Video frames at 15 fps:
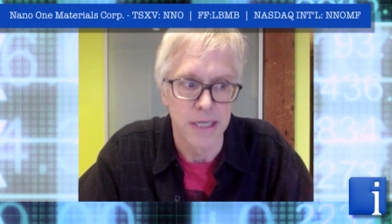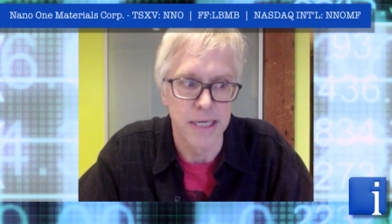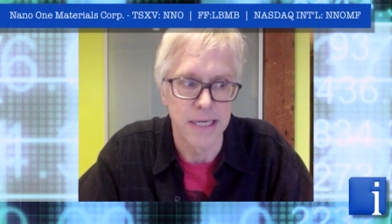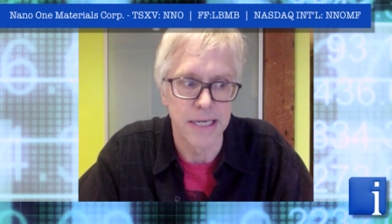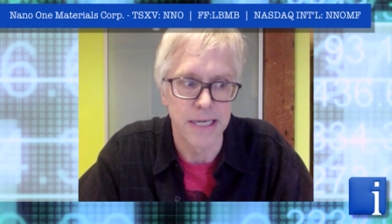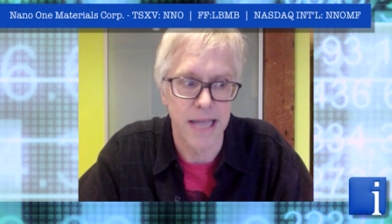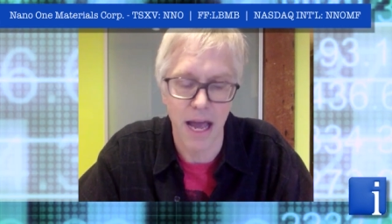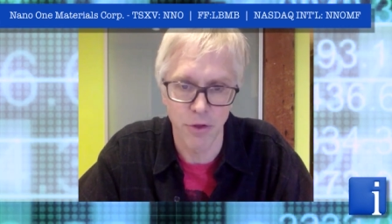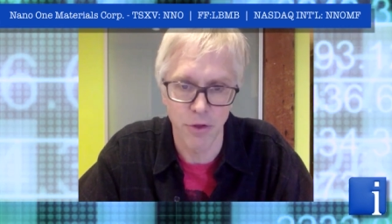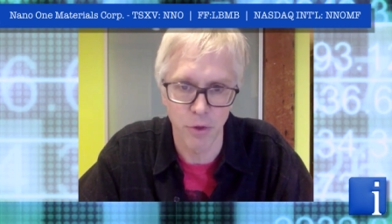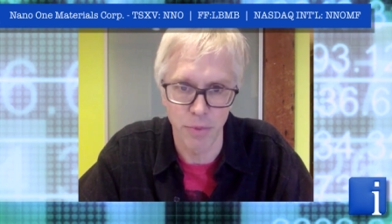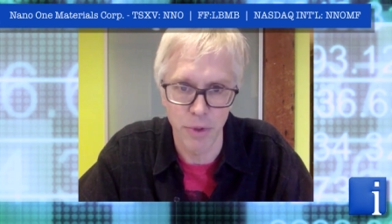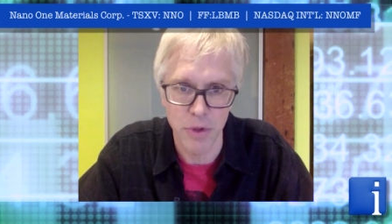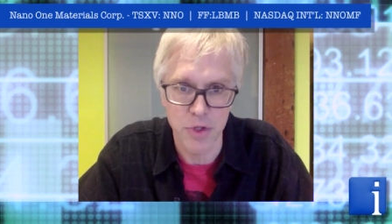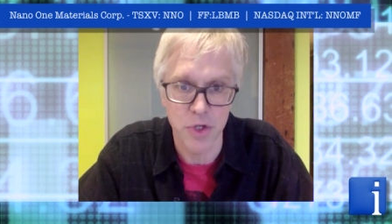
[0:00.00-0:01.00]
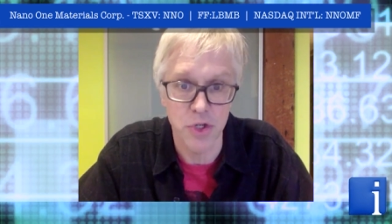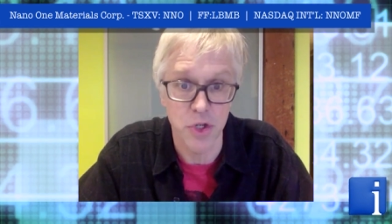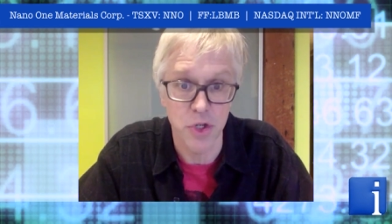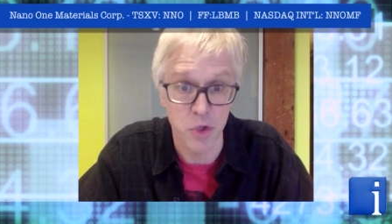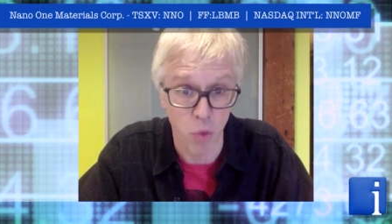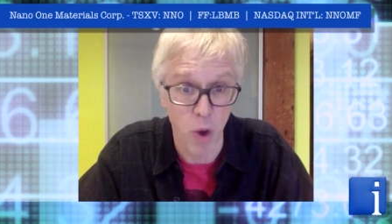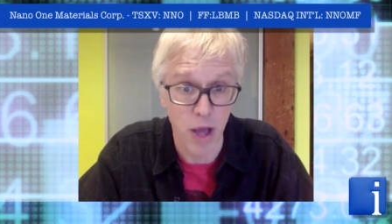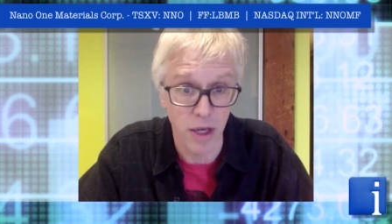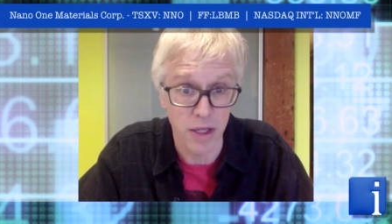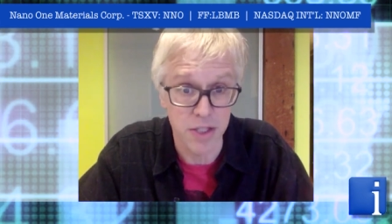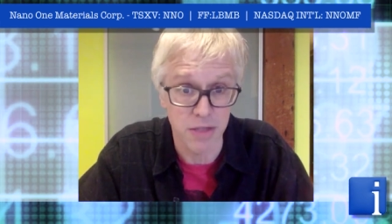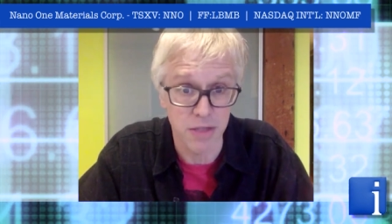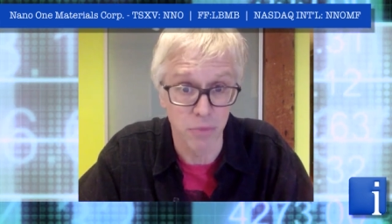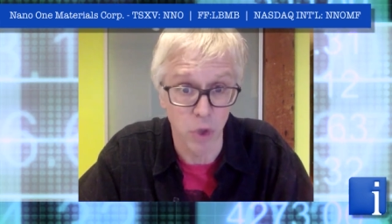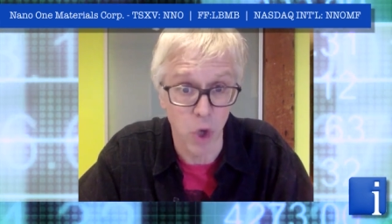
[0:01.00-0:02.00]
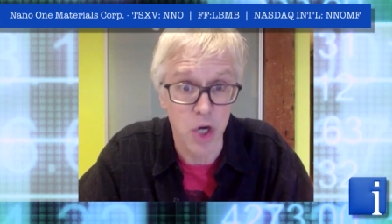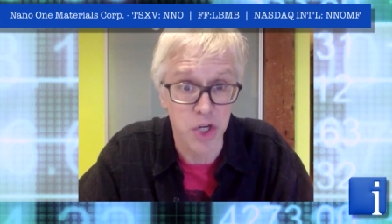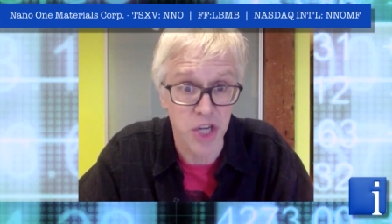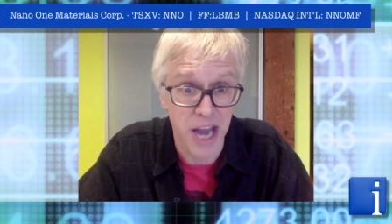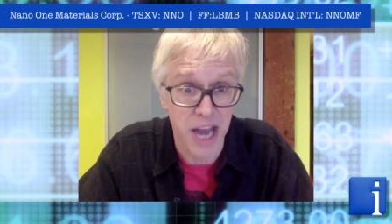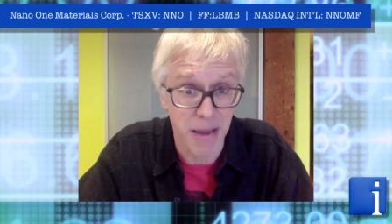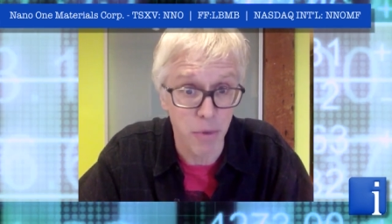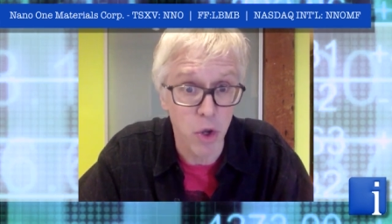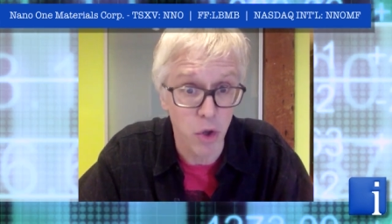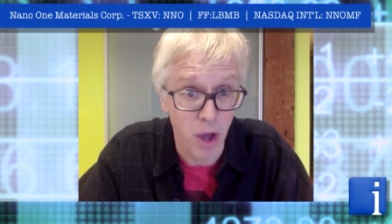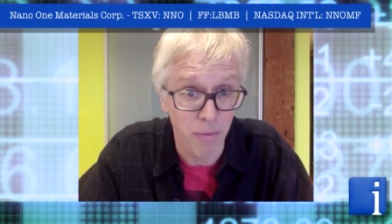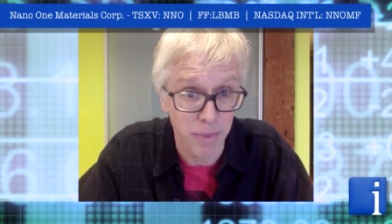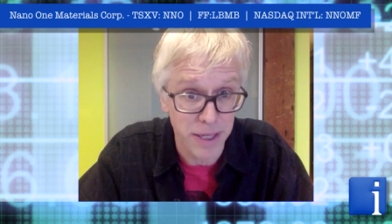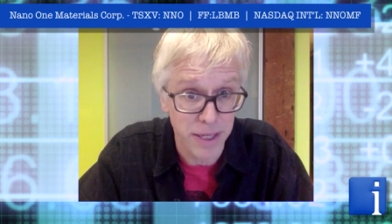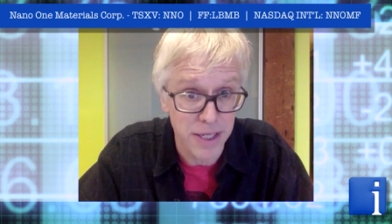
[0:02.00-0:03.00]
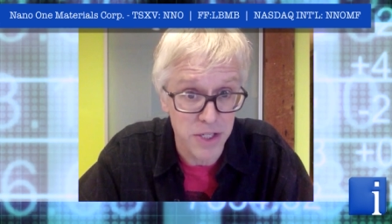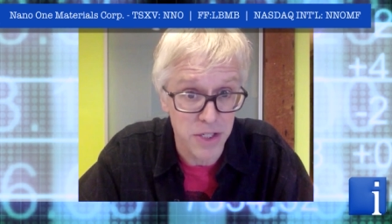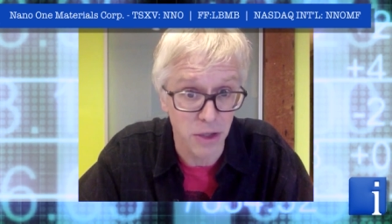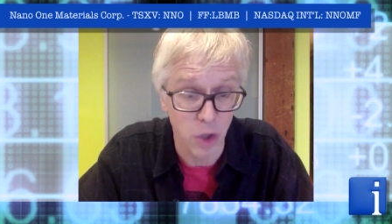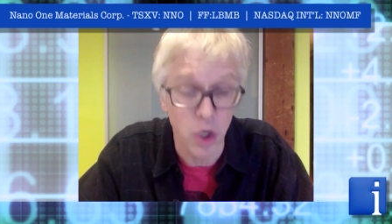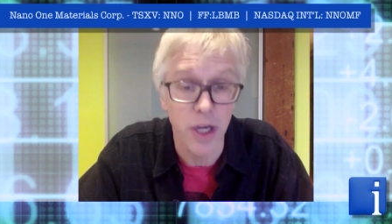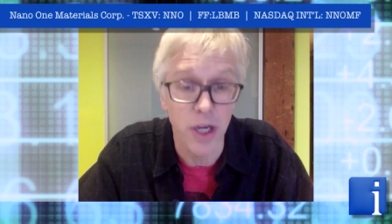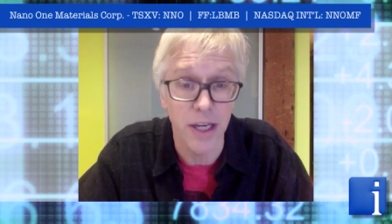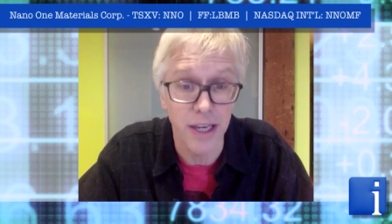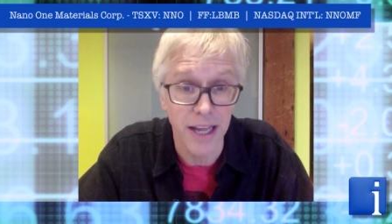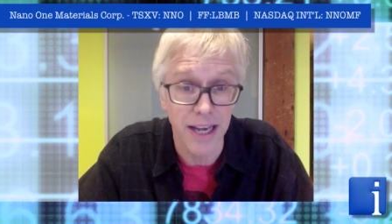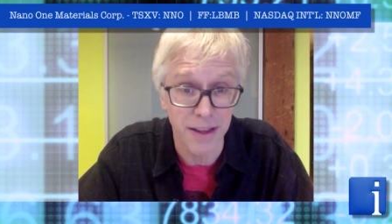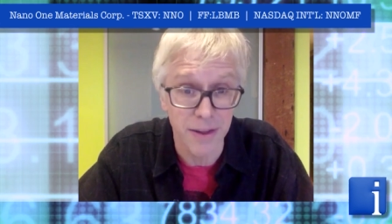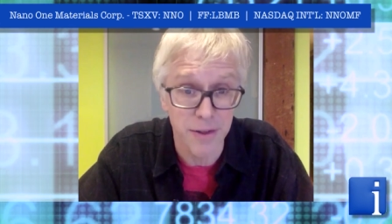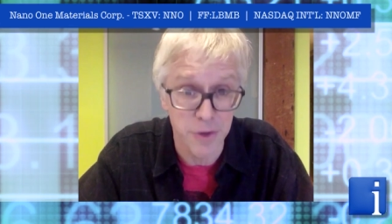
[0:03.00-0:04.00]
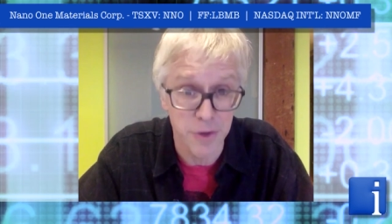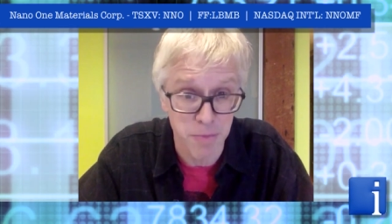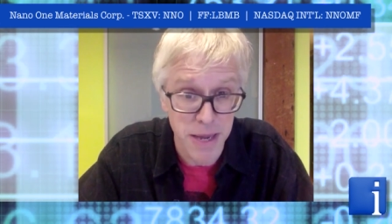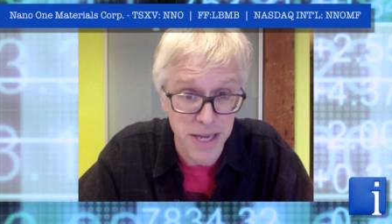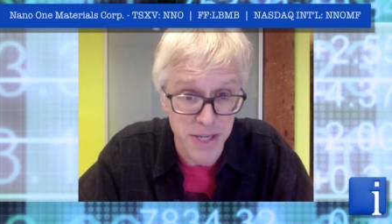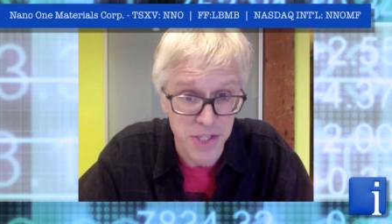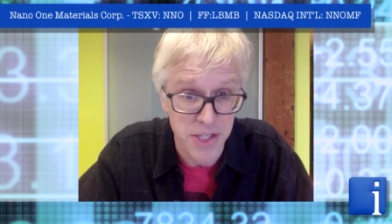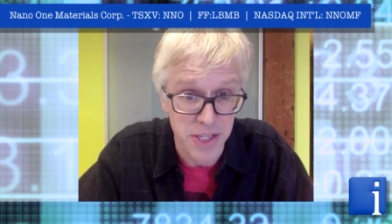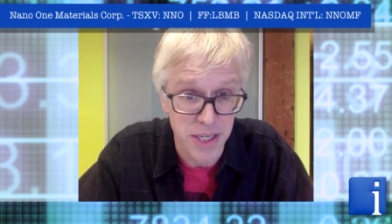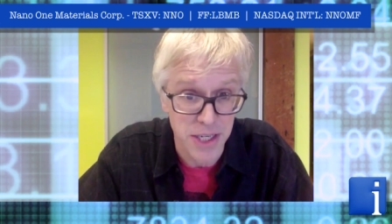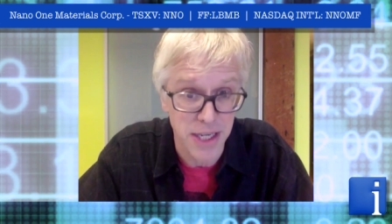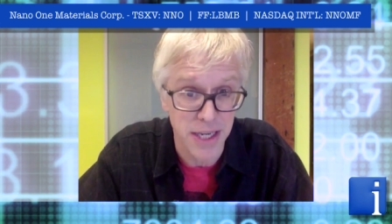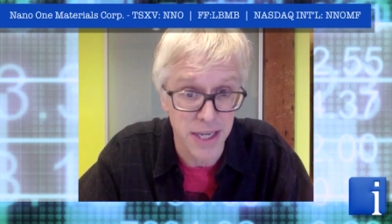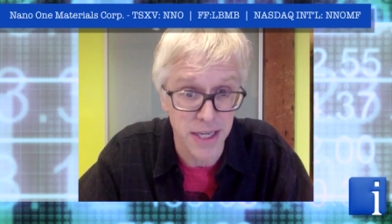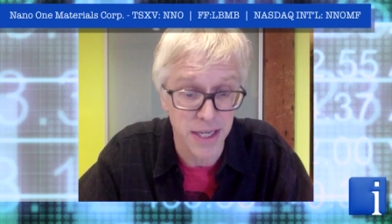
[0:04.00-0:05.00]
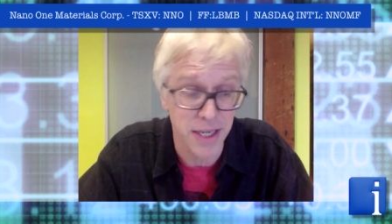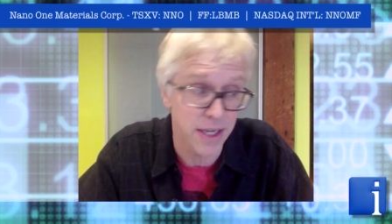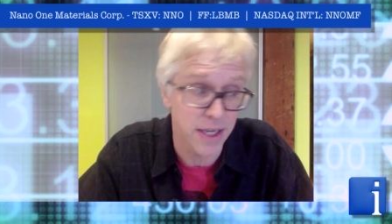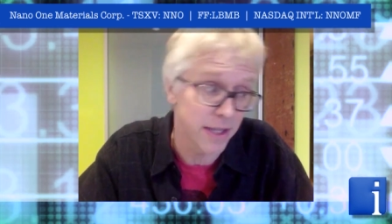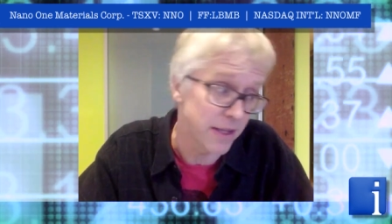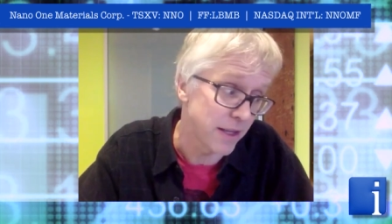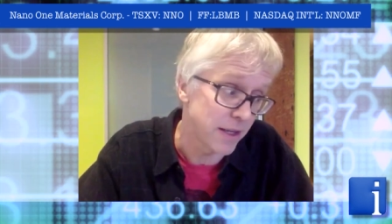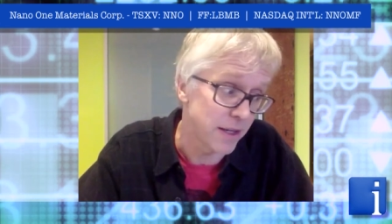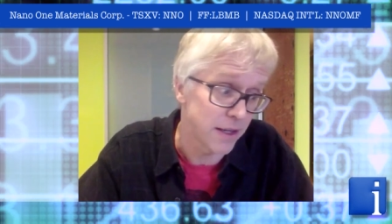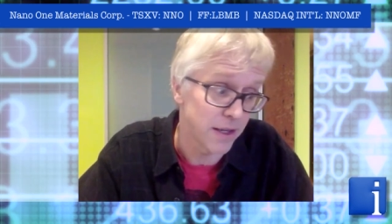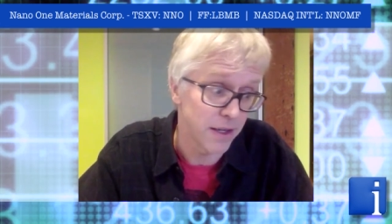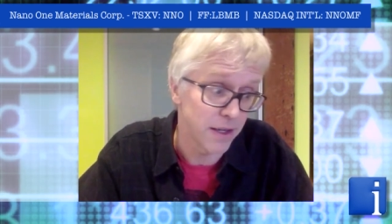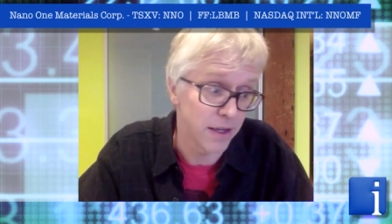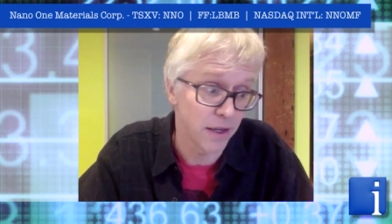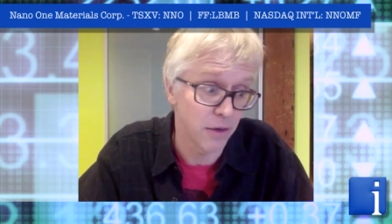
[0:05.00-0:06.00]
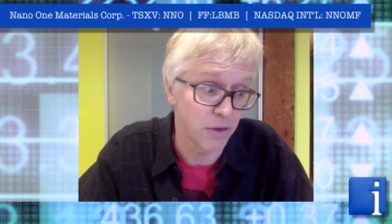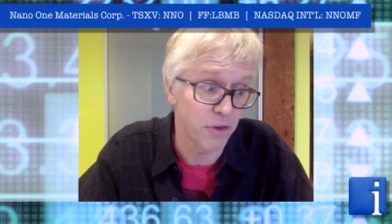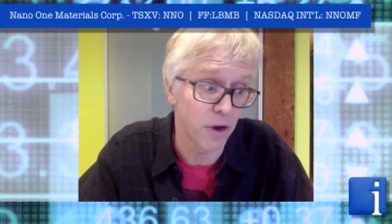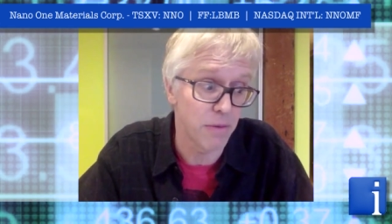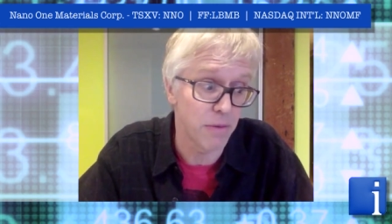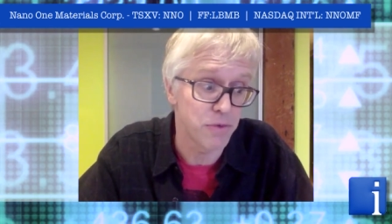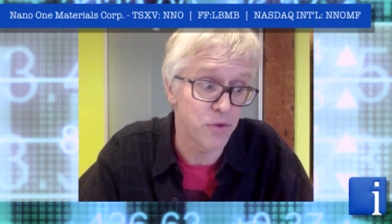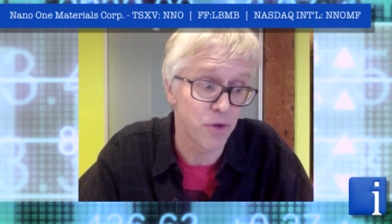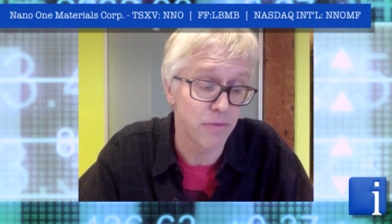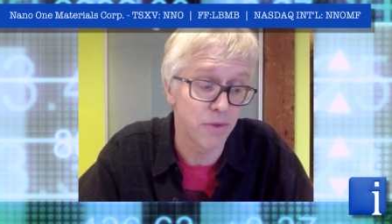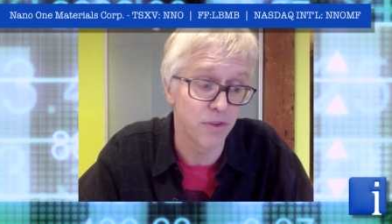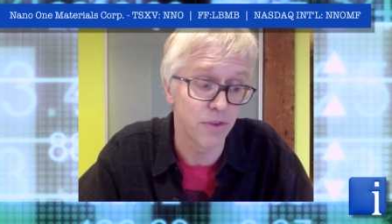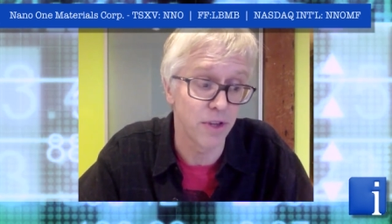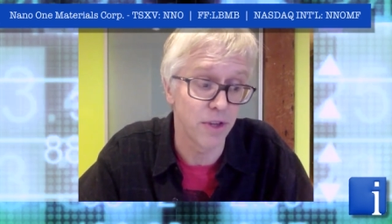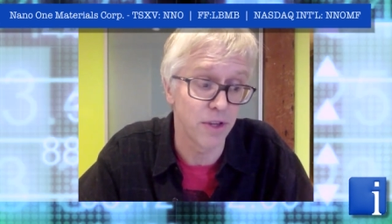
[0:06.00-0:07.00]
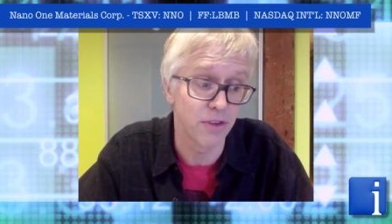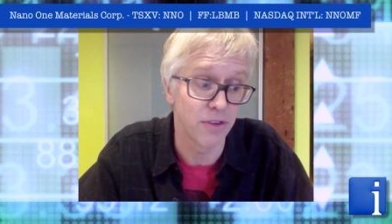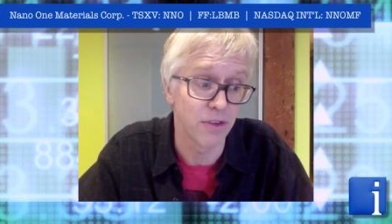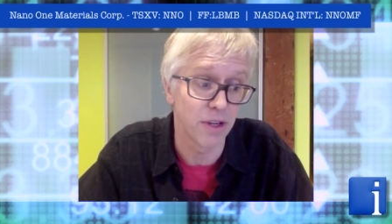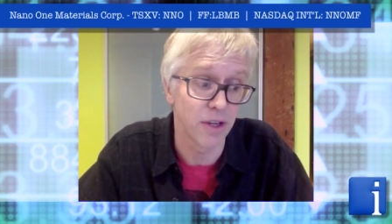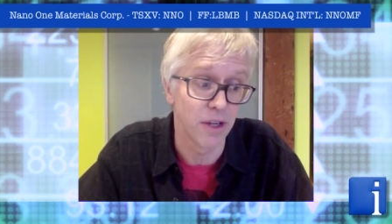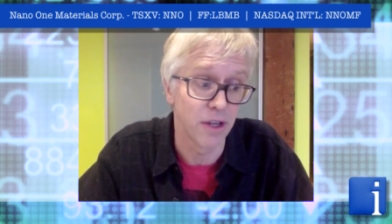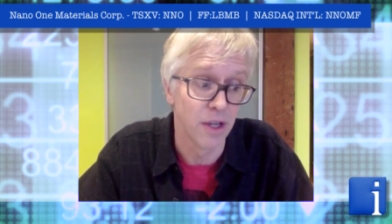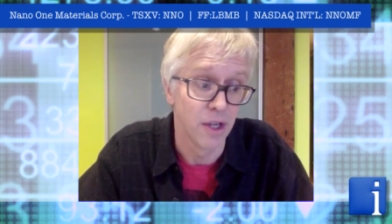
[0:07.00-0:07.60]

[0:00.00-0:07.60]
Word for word: uh, cathode producers as well as some large chemical companies looking to get into the space, and and then uh, you know as far upstream as as uh,